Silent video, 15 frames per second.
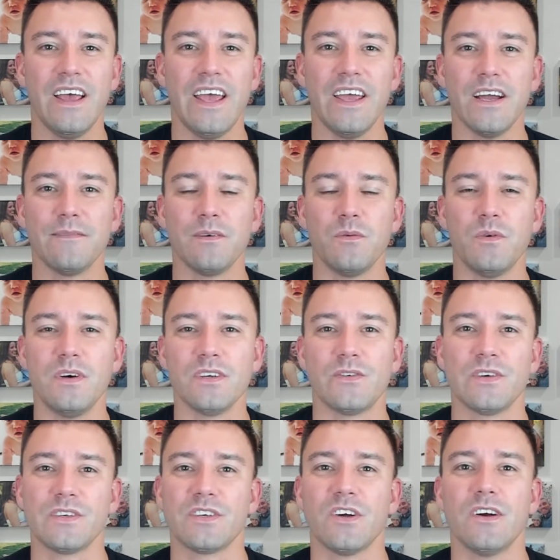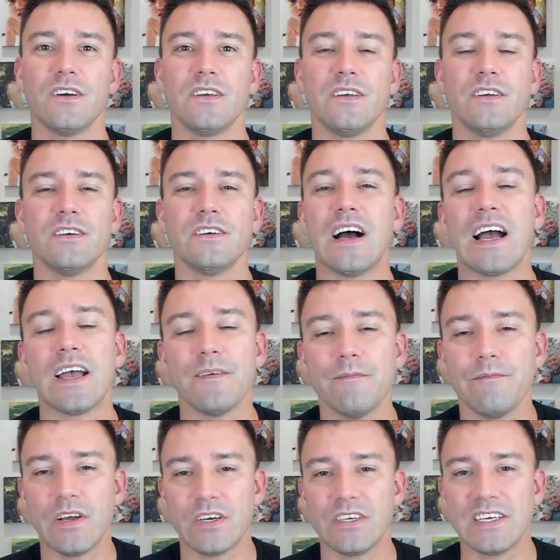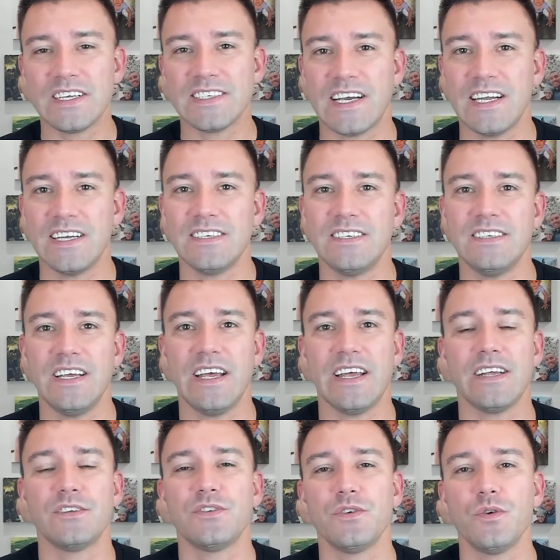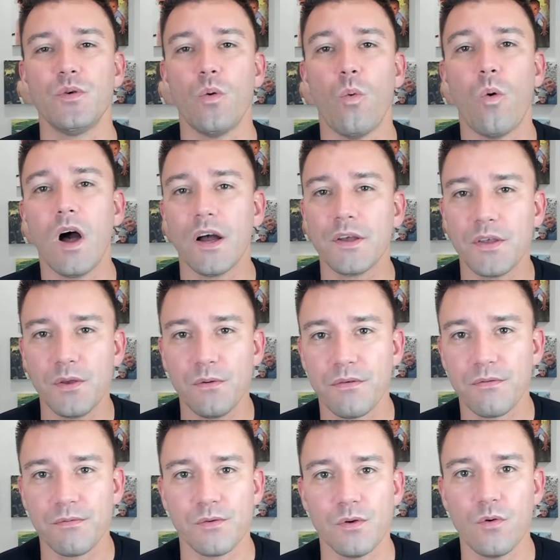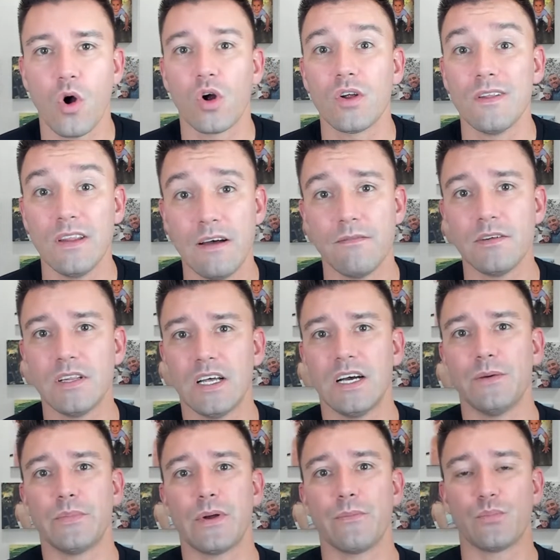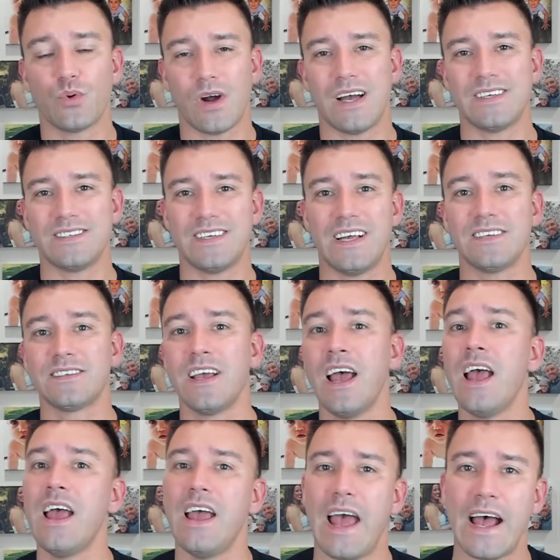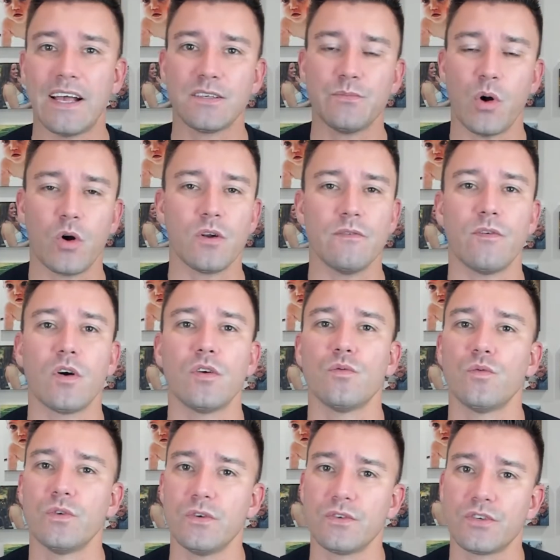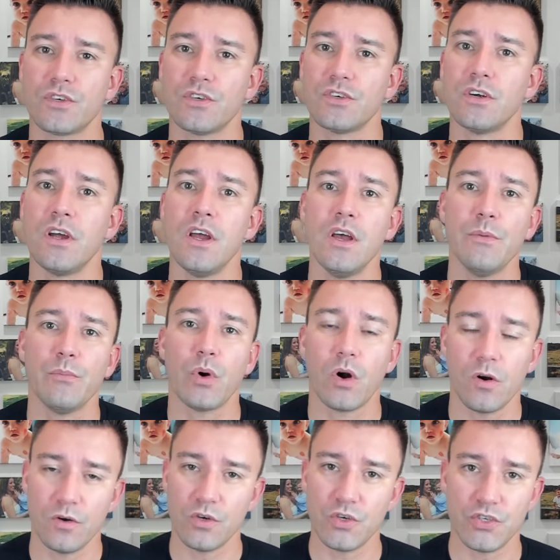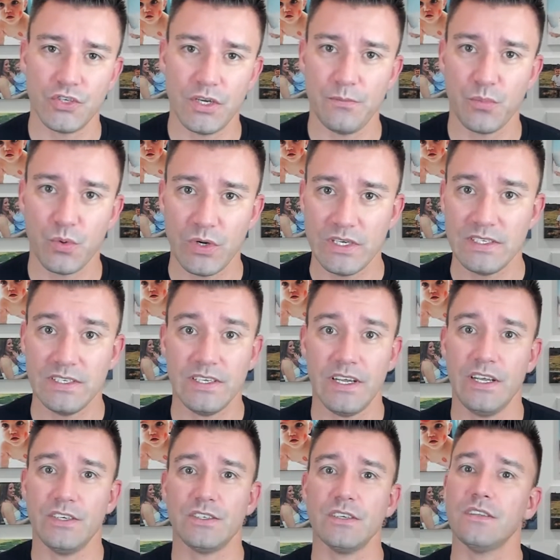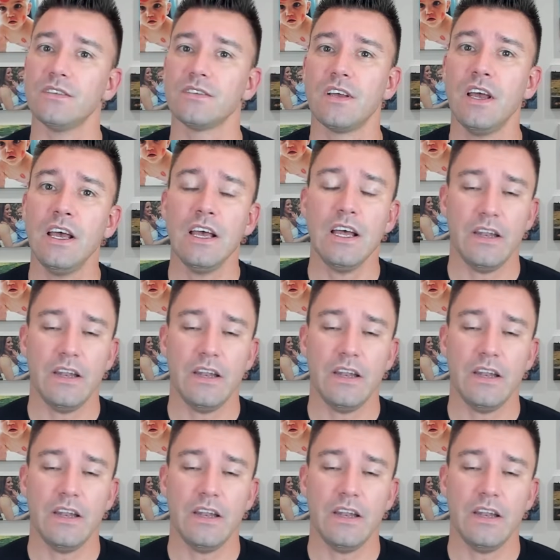Hey everyone, Chris Carr here. I am very excited today to walk you through our level up process as part of our Realtor partnership presentations.